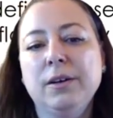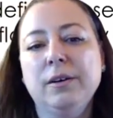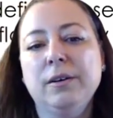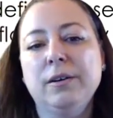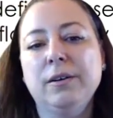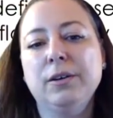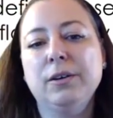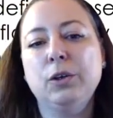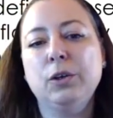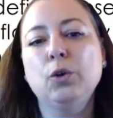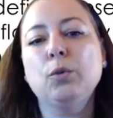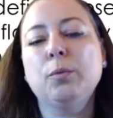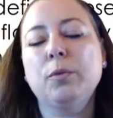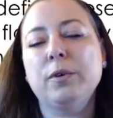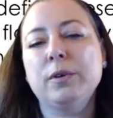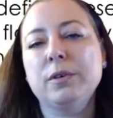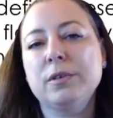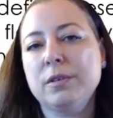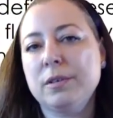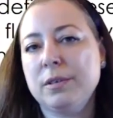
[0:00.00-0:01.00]

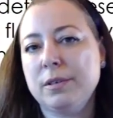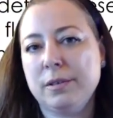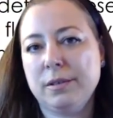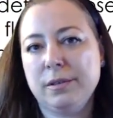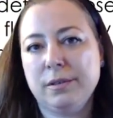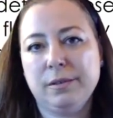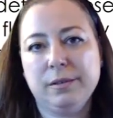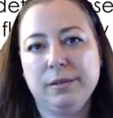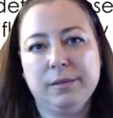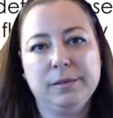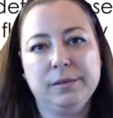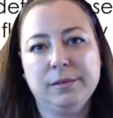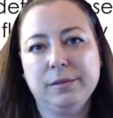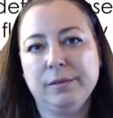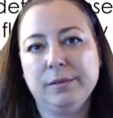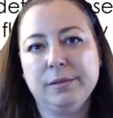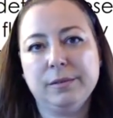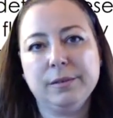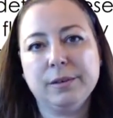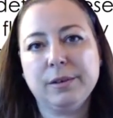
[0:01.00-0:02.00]
numerous
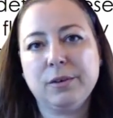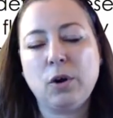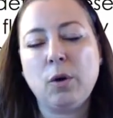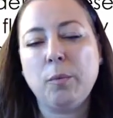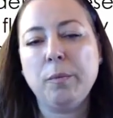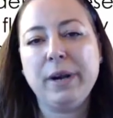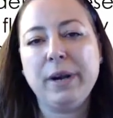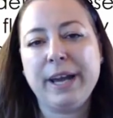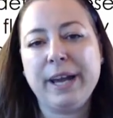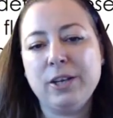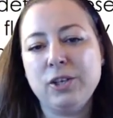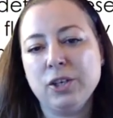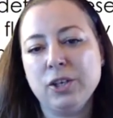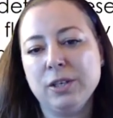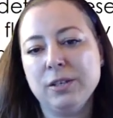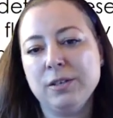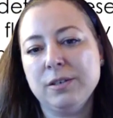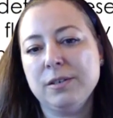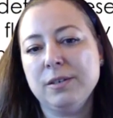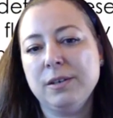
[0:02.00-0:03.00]

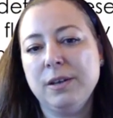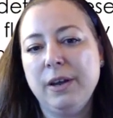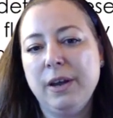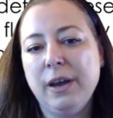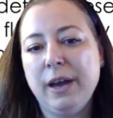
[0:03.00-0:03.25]
combinations,